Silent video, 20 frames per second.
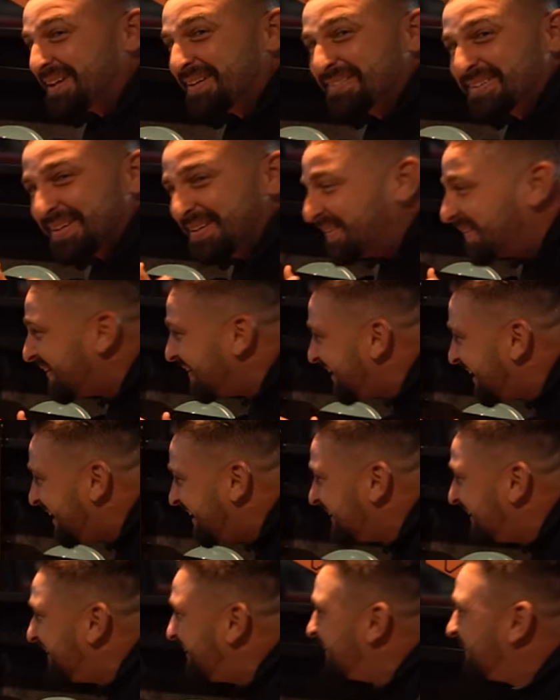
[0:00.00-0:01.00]
something yeah. going
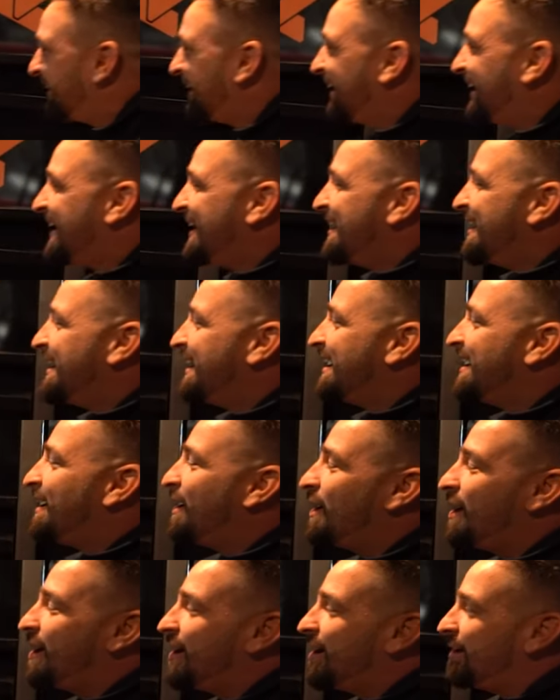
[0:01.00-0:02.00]
on there. Probably, probably, a couple
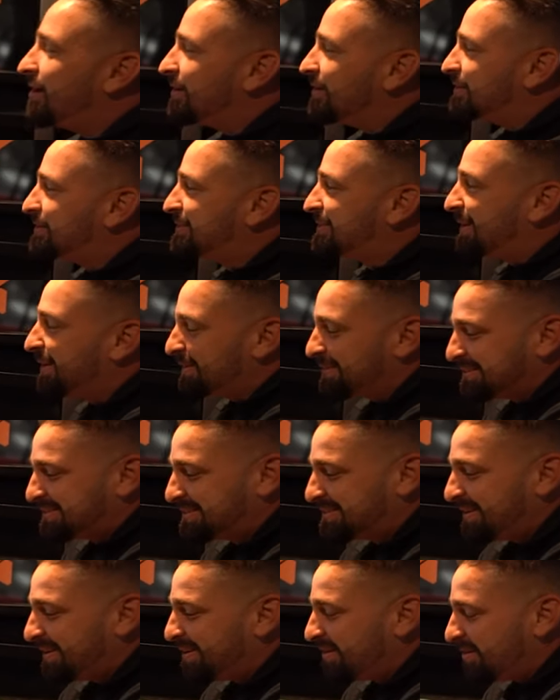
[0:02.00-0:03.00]
of beers. Uh, uh, so
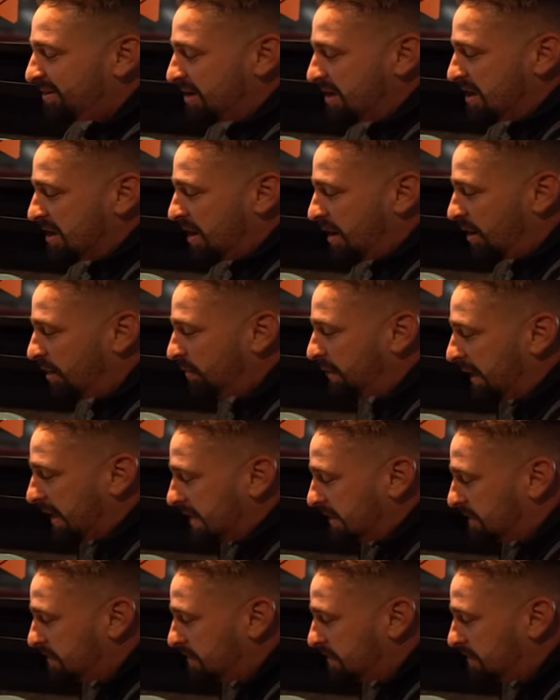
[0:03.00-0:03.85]
so okay